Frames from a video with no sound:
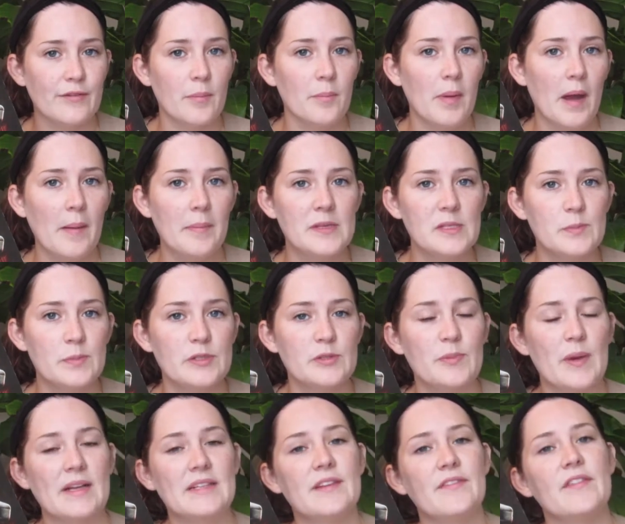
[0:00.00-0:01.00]
from Bobby's
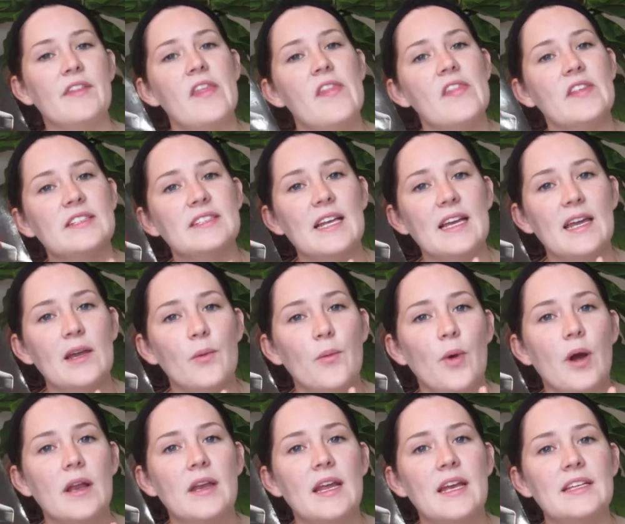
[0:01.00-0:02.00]
perspective, and then the second
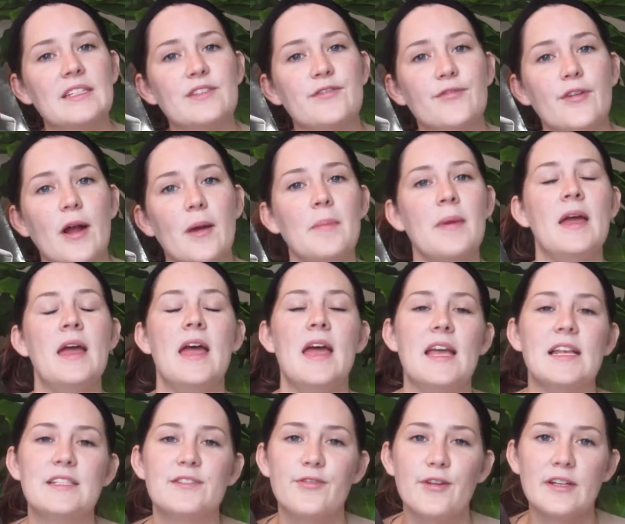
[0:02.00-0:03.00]
one is from
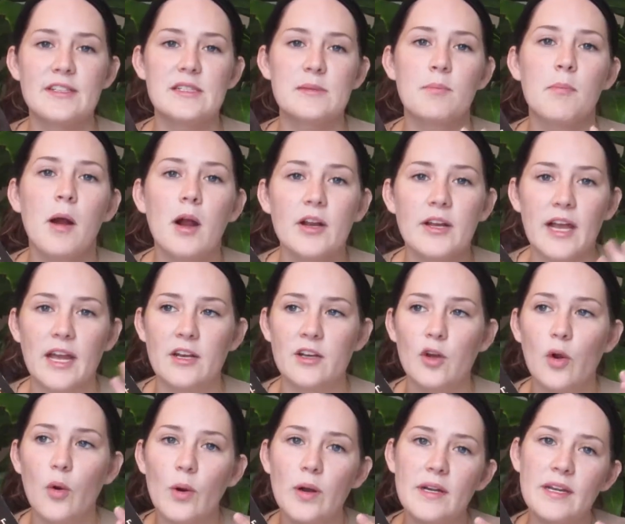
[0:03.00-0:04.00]
his friends Mark and
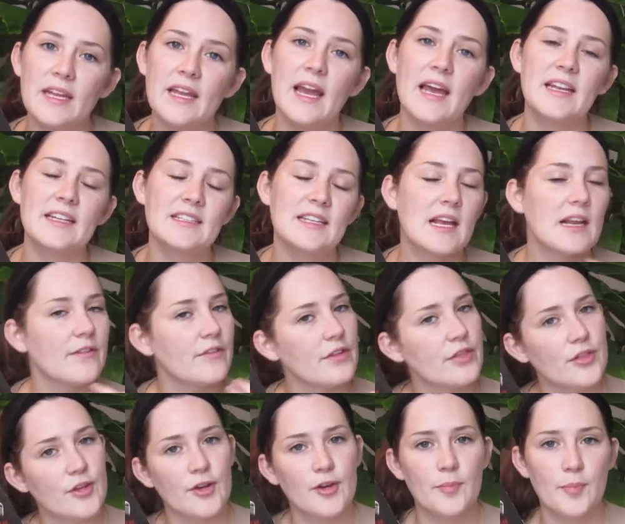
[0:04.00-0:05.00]
Courtney, and it's kind of a
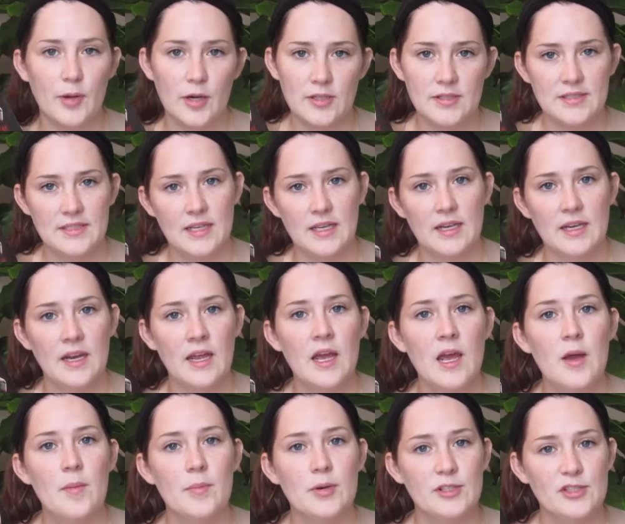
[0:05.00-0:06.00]
third person
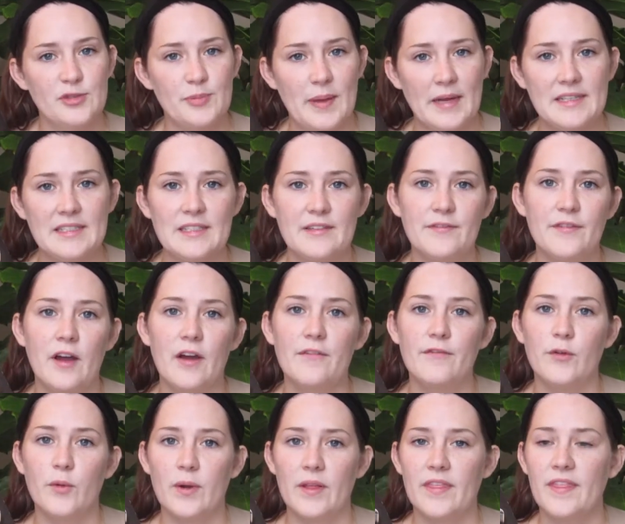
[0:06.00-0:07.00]
perspective
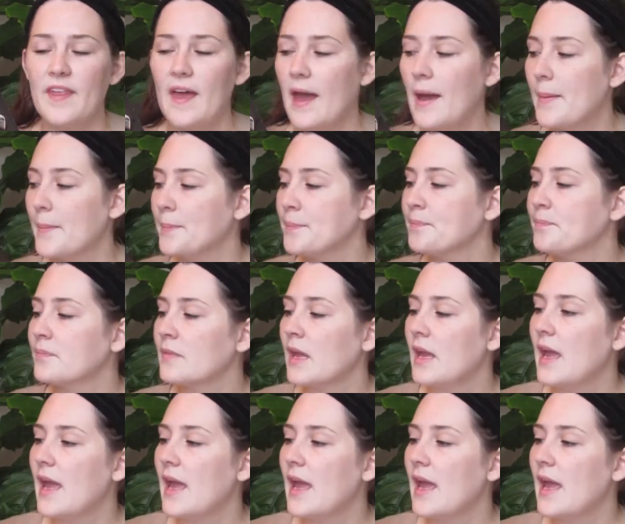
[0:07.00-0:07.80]
for them.